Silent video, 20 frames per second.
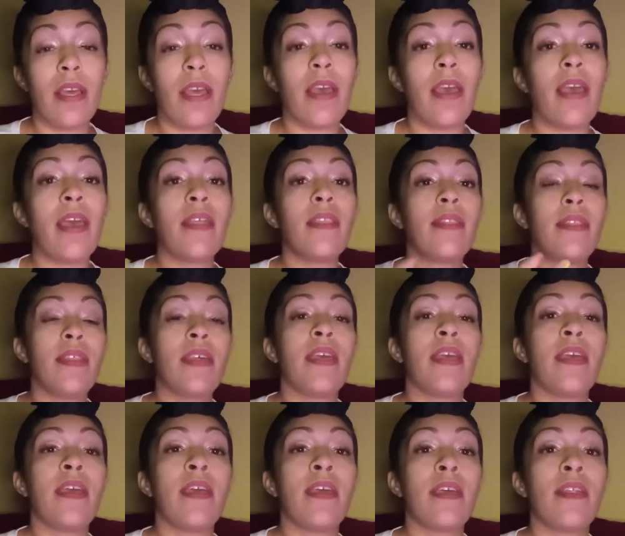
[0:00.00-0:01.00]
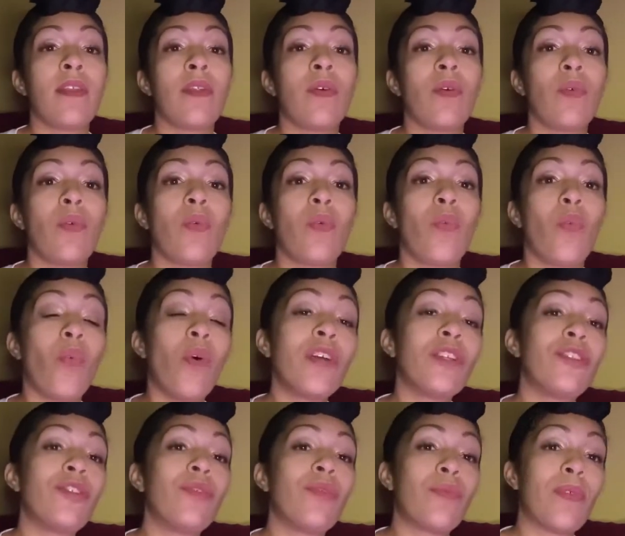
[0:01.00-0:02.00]
And then
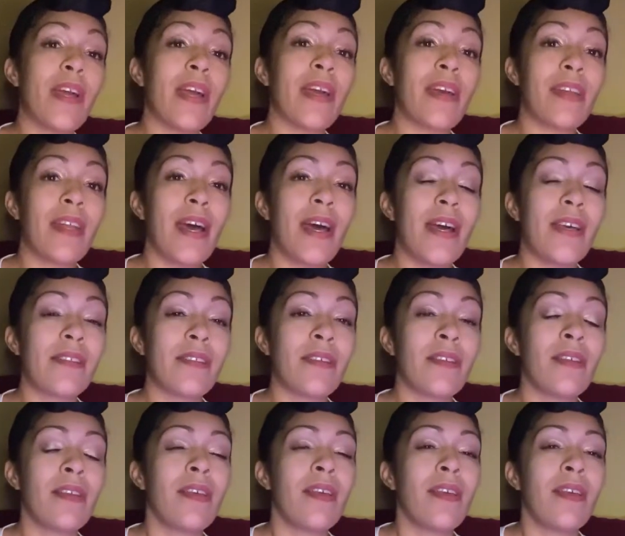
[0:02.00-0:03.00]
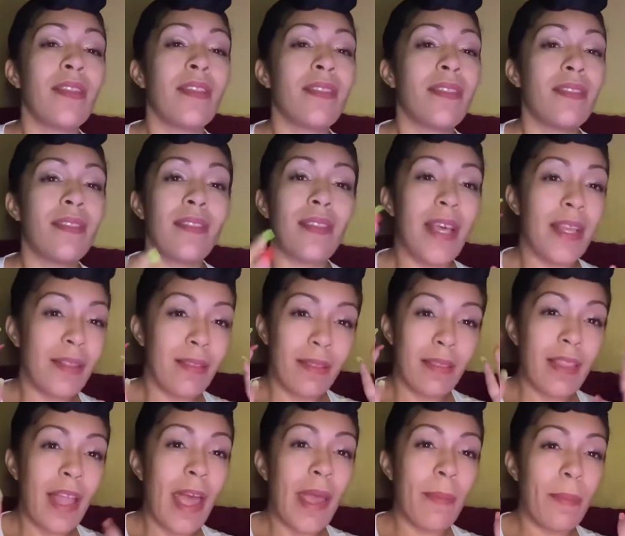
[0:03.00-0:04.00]
once you recognize it, that
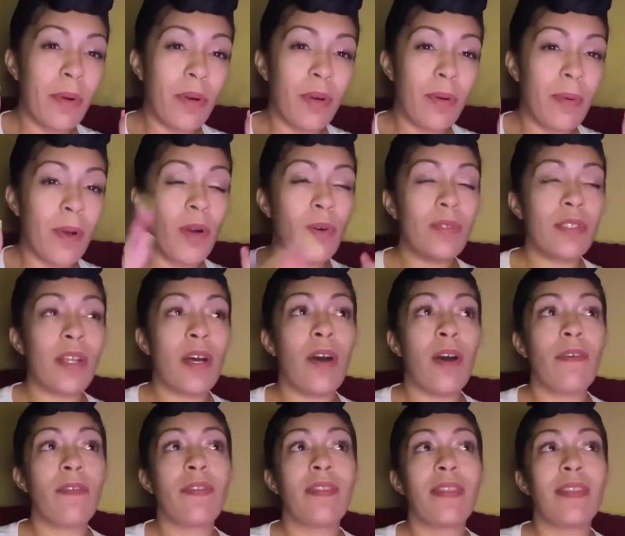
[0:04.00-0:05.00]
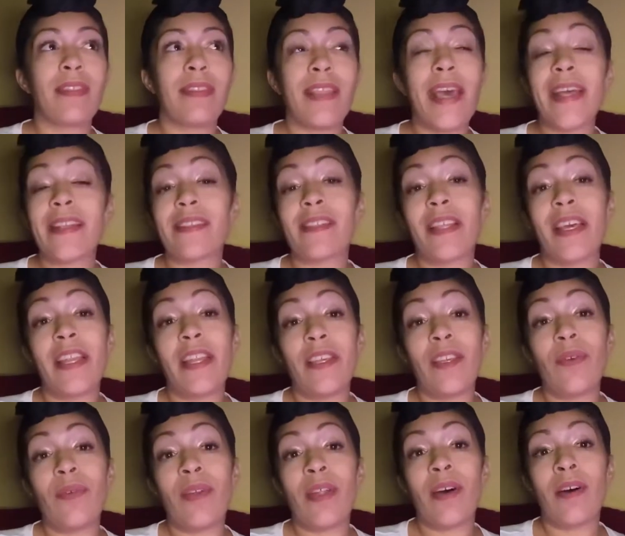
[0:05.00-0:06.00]
light bulb goes off. That's letting
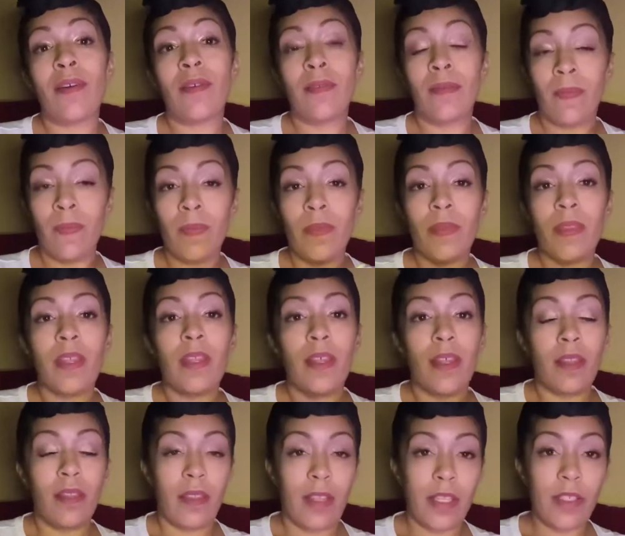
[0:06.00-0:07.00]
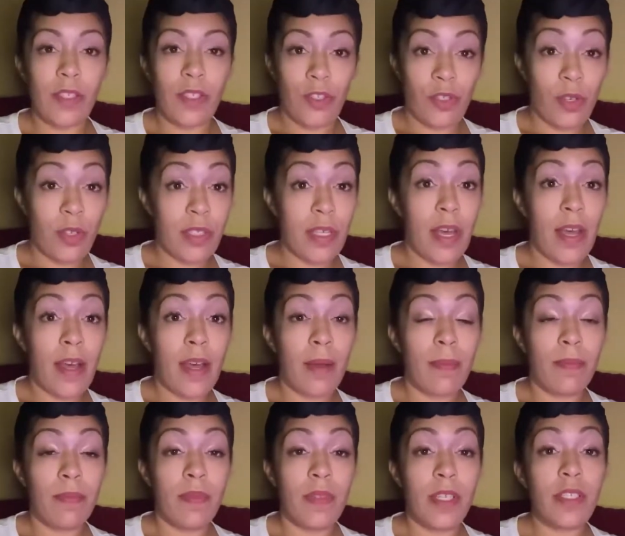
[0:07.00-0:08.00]
you know this is your
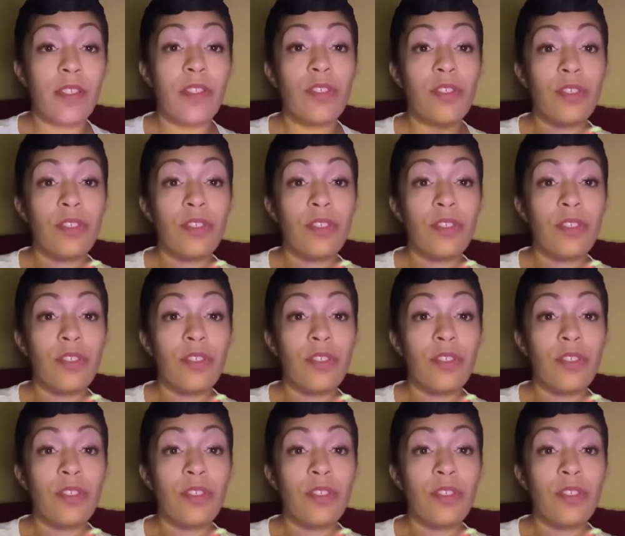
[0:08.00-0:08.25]
time. This